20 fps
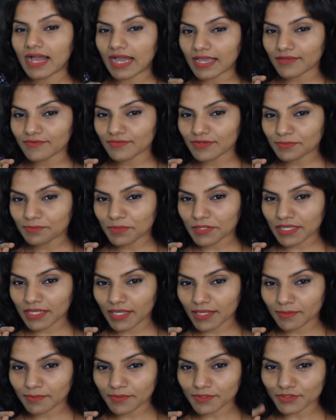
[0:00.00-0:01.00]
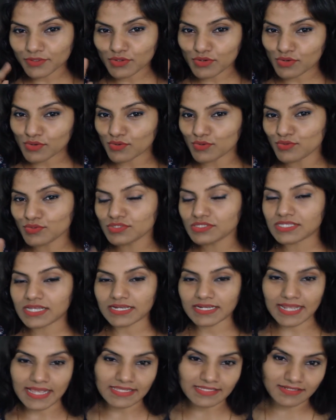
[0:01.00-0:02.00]
I will be able to lose
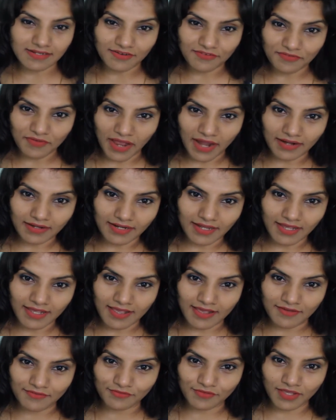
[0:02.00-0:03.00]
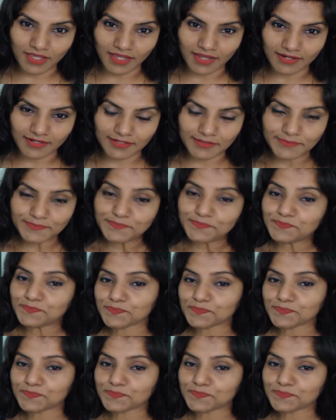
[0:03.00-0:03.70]
that extra fat I have gained.